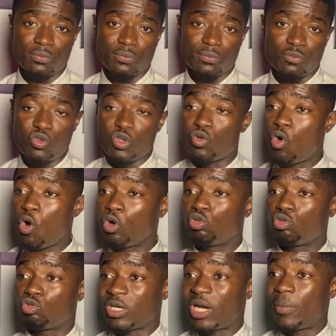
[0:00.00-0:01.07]
We go to
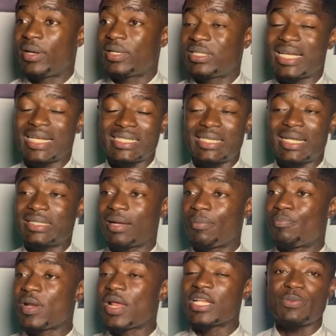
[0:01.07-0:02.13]
tournament near Sessa
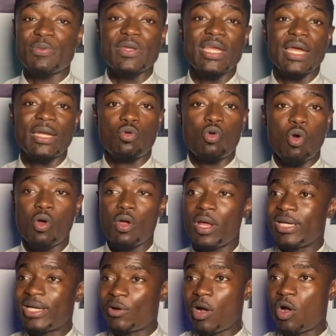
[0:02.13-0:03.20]
players be near the court,
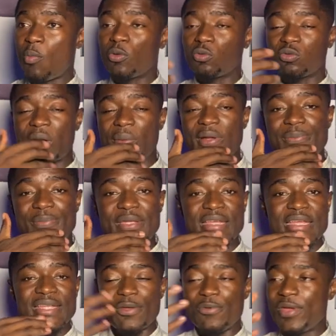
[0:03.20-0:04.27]
near Gakubo tournament be,
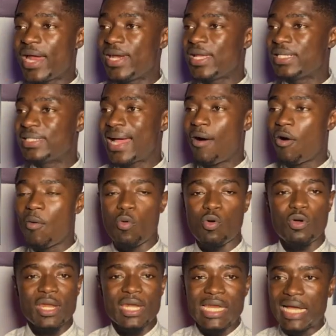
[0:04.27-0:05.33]
if we are near Jaomo,
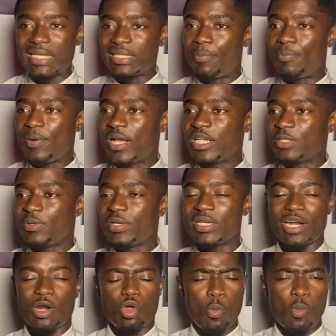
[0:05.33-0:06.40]
near Sa players be
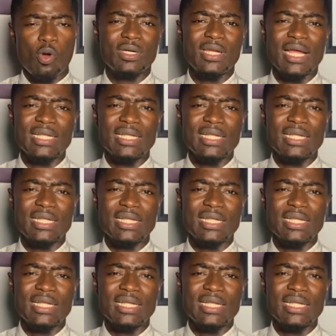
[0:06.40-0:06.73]
near Kobo near